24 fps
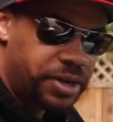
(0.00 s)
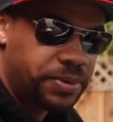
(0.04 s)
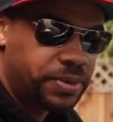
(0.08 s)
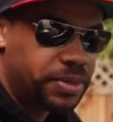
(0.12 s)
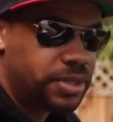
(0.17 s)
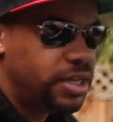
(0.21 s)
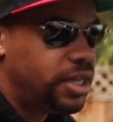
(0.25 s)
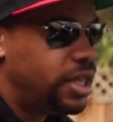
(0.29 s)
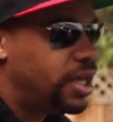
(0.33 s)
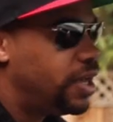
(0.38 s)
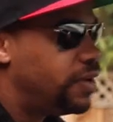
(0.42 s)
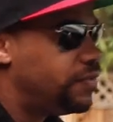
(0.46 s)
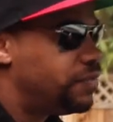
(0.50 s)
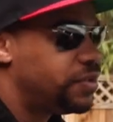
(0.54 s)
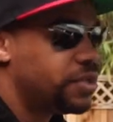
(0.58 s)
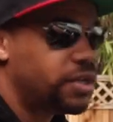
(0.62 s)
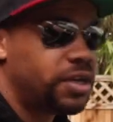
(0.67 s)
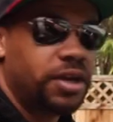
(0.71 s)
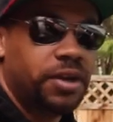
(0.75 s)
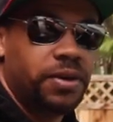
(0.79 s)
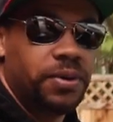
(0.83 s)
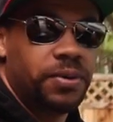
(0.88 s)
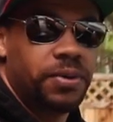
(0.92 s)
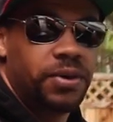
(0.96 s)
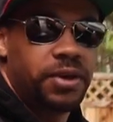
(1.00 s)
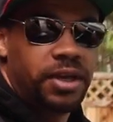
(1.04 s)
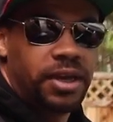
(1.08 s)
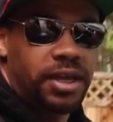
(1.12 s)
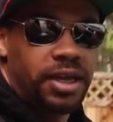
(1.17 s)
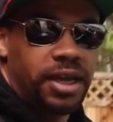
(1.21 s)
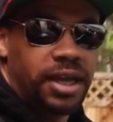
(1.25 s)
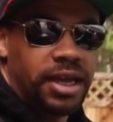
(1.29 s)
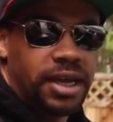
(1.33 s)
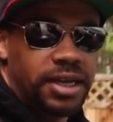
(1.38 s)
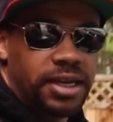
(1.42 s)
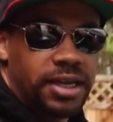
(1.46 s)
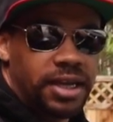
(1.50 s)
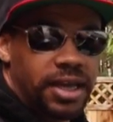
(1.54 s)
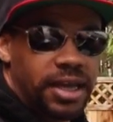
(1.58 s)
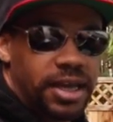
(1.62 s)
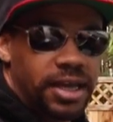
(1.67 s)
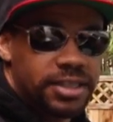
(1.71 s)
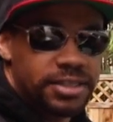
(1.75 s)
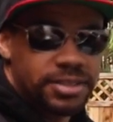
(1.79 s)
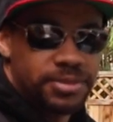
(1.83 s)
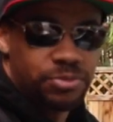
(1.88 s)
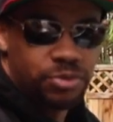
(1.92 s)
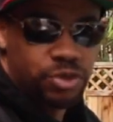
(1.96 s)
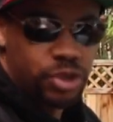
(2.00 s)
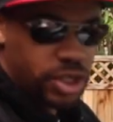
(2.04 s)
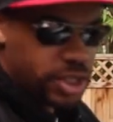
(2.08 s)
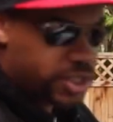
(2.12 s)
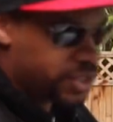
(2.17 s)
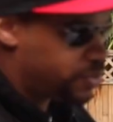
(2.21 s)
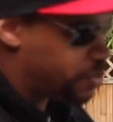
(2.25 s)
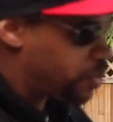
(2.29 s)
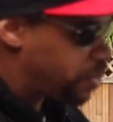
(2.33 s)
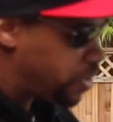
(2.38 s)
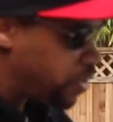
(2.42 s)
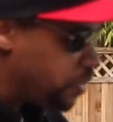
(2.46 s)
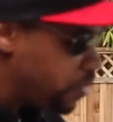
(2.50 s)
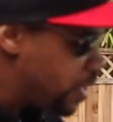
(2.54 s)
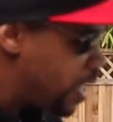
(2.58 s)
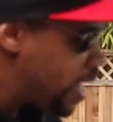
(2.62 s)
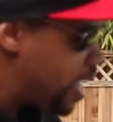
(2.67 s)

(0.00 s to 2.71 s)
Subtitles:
I would love to go and hit some trails with you